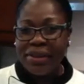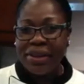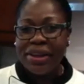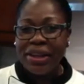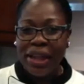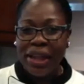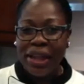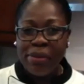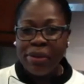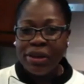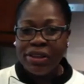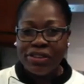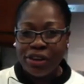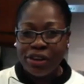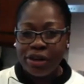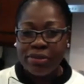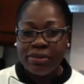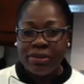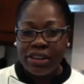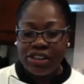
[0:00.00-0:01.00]
In layman
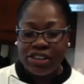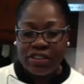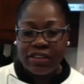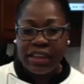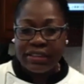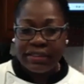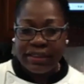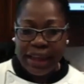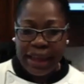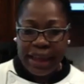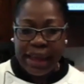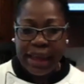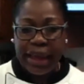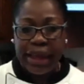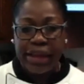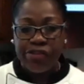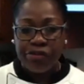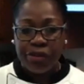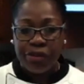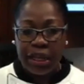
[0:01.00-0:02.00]
terms, they just get to hang
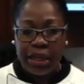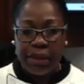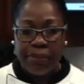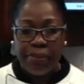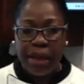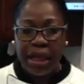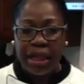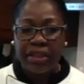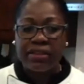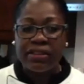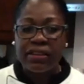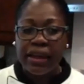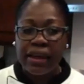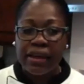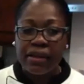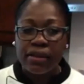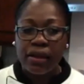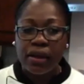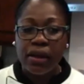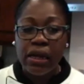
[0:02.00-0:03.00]
and really melt
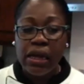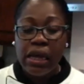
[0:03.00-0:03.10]
together.